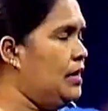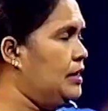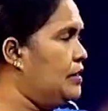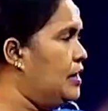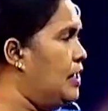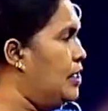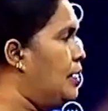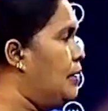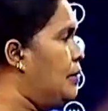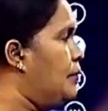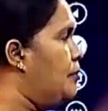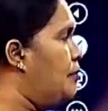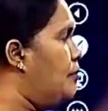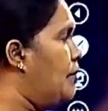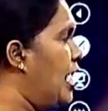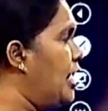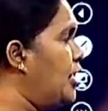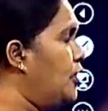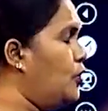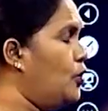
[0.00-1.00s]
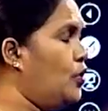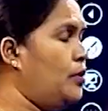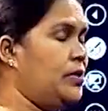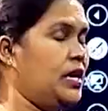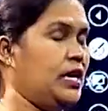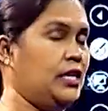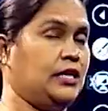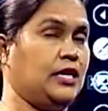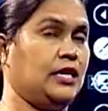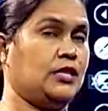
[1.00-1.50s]
The
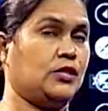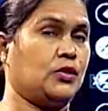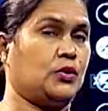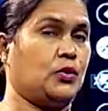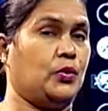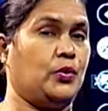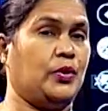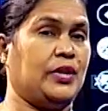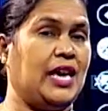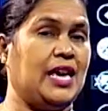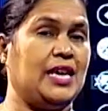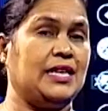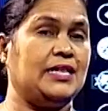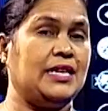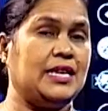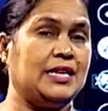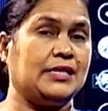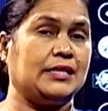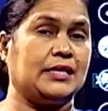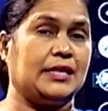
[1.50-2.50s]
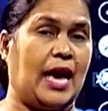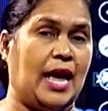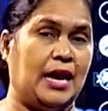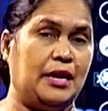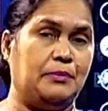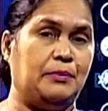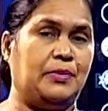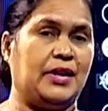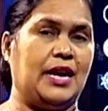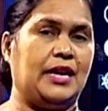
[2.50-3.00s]
micrometer screw gauge is
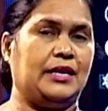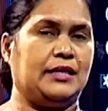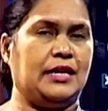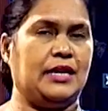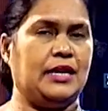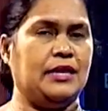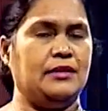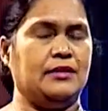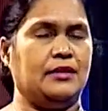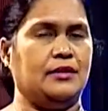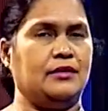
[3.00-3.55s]
calibrated